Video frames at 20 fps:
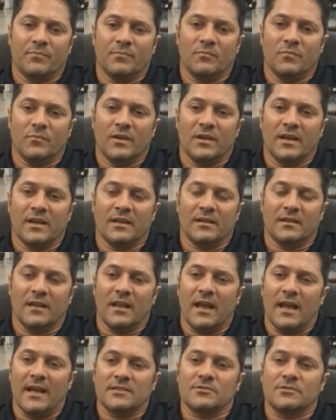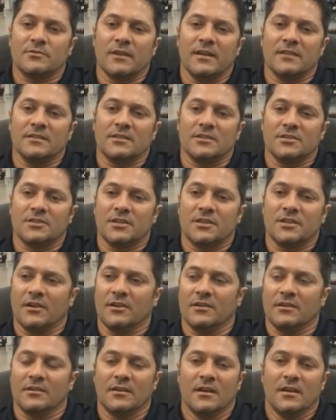we got the last race at
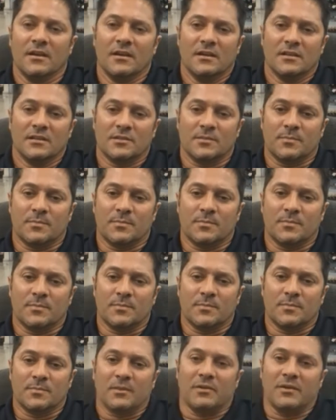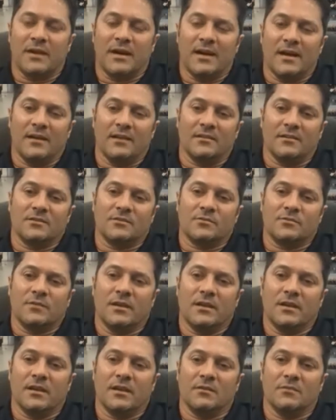Sharon Speedway up in Ohio this
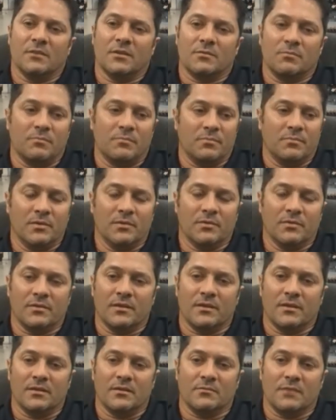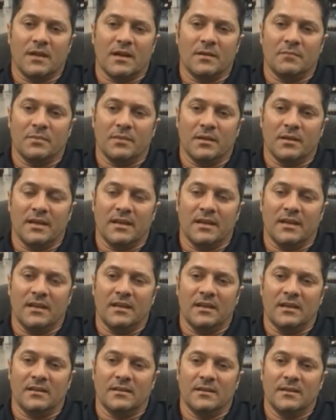weekend with both Ryan
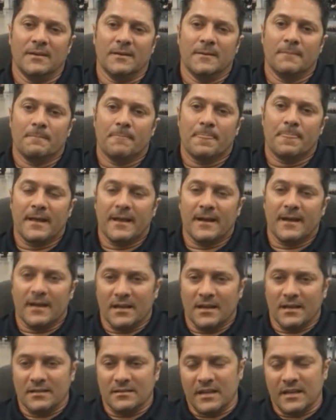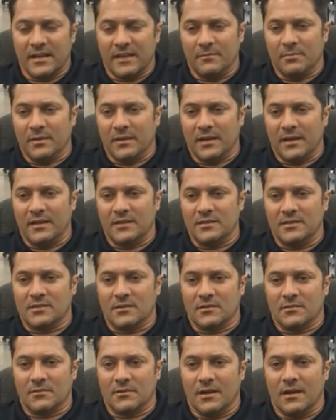Blaney and Dave Blaney's
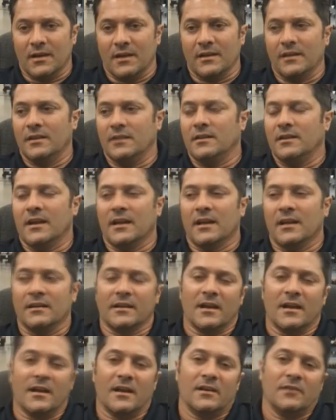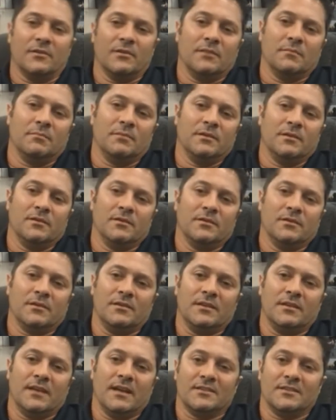going to run. And then you got Logano in the booth,
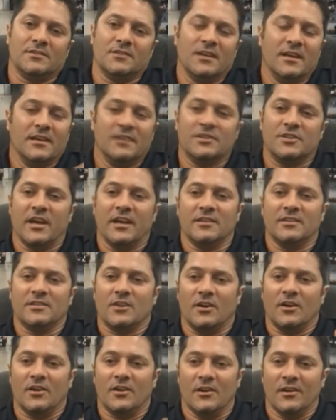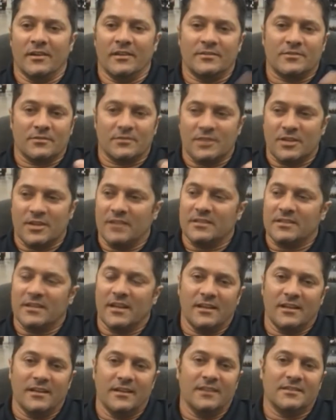and you got Chase called. So Chase
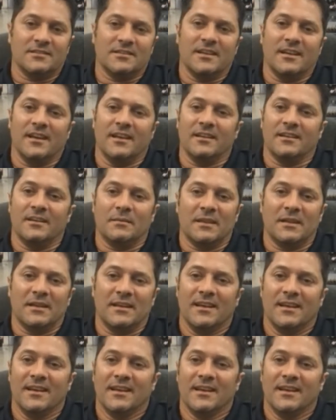Elliott's in. I mean,